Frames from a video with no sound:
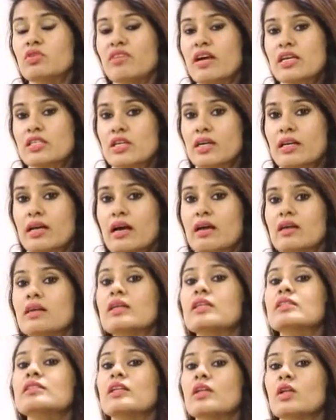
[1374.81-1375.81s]
Purvashara,
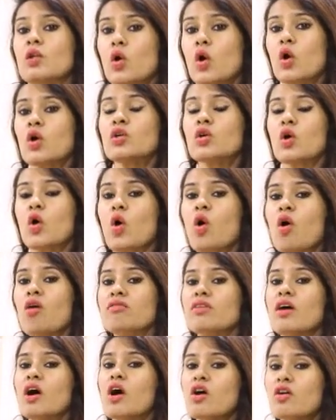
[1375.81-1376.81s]
the Lord
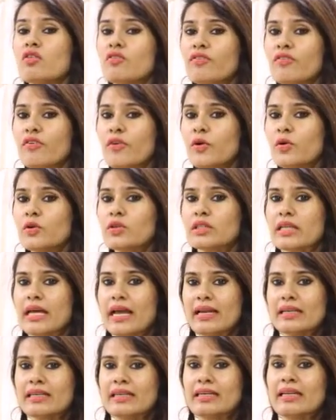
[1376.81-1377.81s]
of 4th
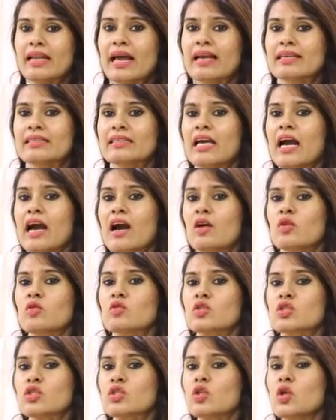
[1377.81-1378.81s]
and 9th
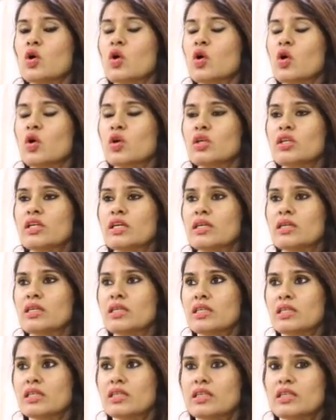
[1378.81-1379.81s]
house Lord
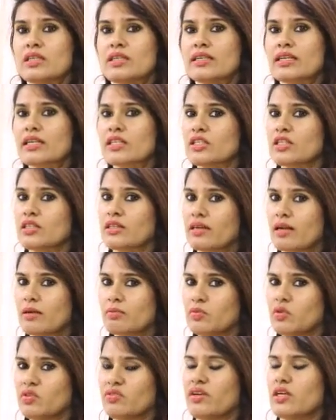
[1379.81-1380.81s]

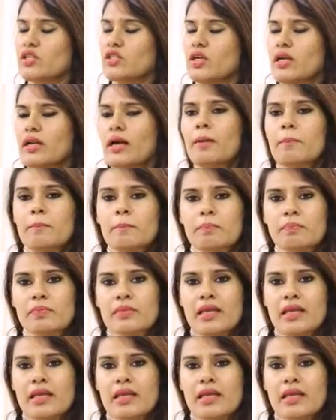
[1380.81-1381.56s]
Nakshatra Purvashara.